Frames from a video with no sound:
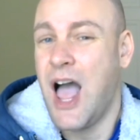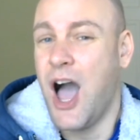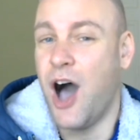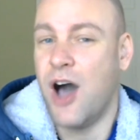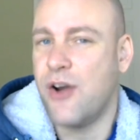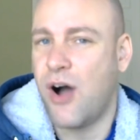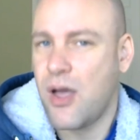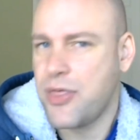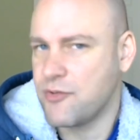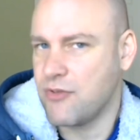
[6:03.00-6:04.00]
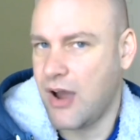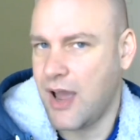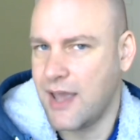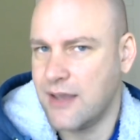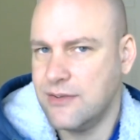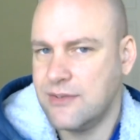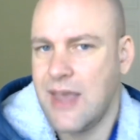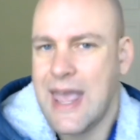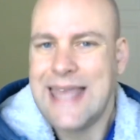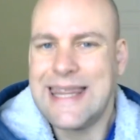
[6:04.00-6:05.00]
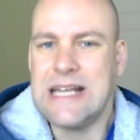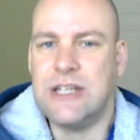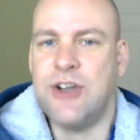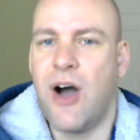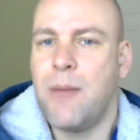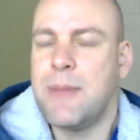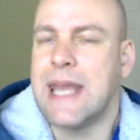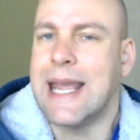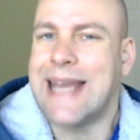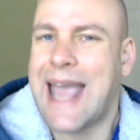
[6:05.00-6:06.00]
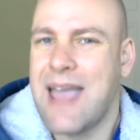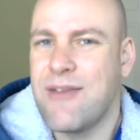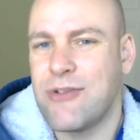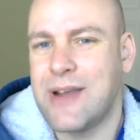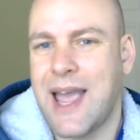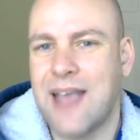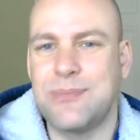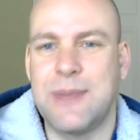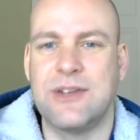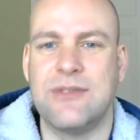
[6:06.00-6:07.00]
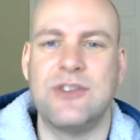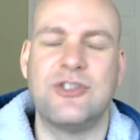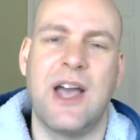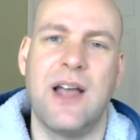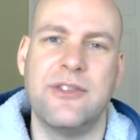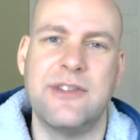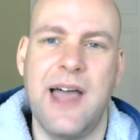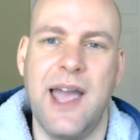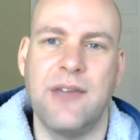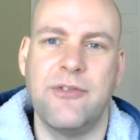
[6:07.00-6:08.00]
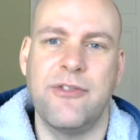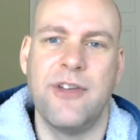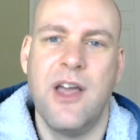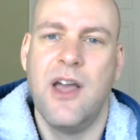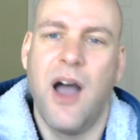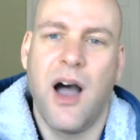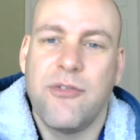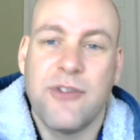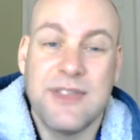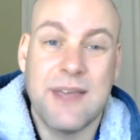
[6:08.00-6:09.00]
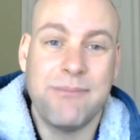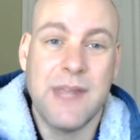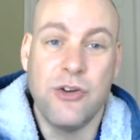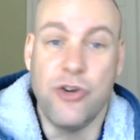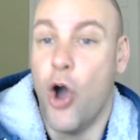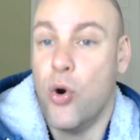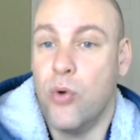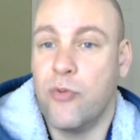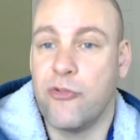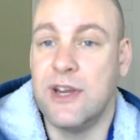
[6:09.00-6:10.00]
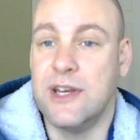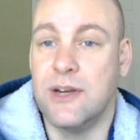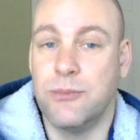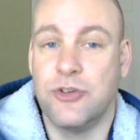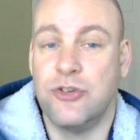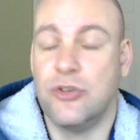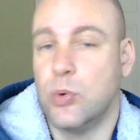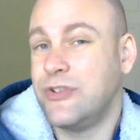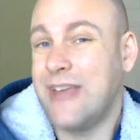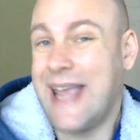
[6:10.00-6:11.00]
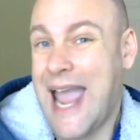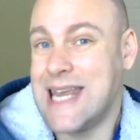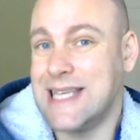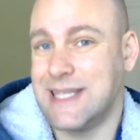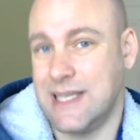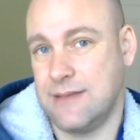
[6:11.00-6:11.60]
unauthorized. They dominate every aspect of the child's life, offering them no freedom to do or say anything.